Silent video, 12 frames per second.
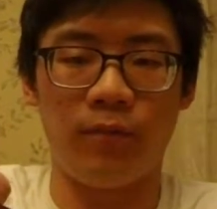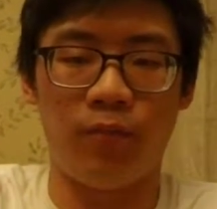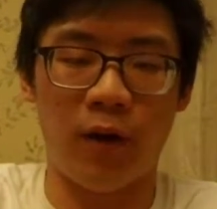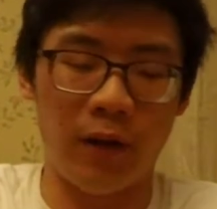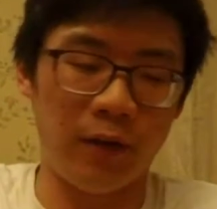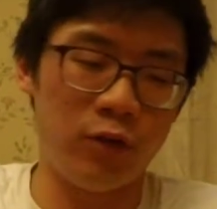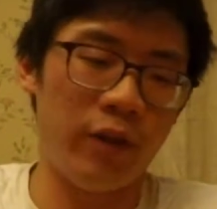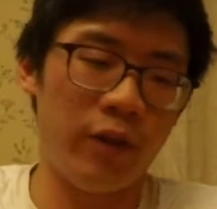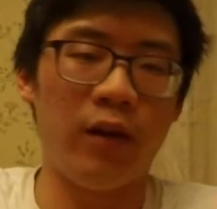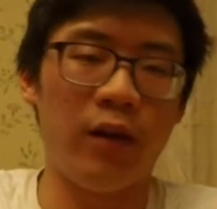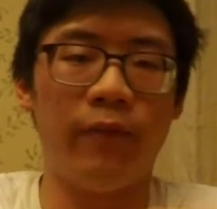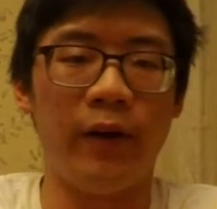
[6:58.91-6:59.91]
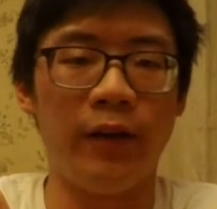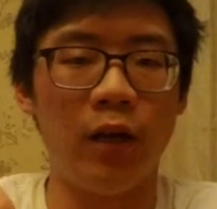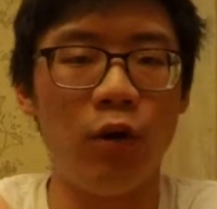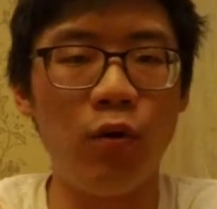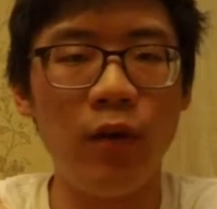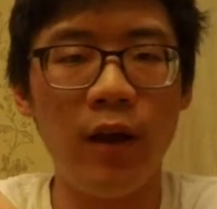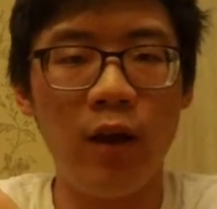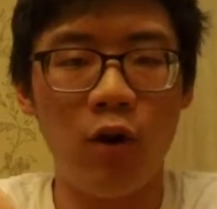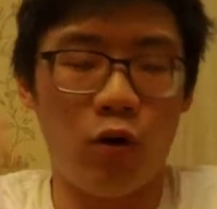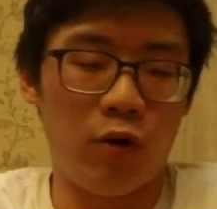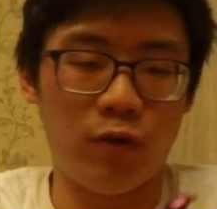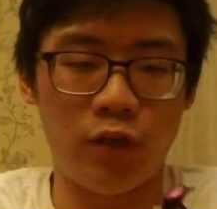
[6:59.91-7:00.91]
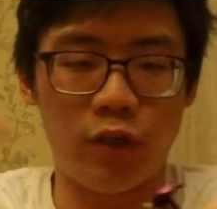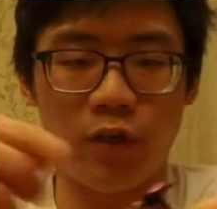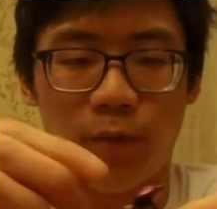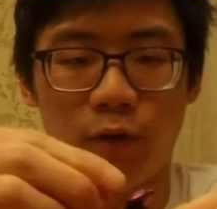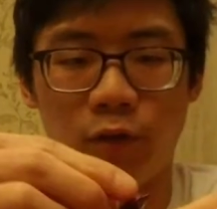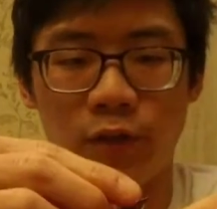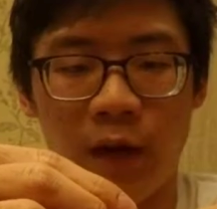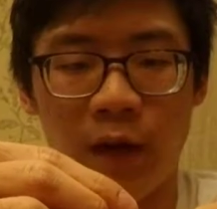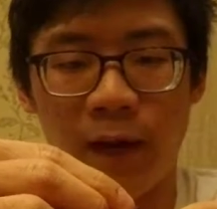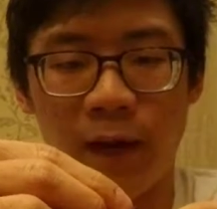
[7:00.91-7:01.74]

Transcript: probably towards the end of the video, or just some time.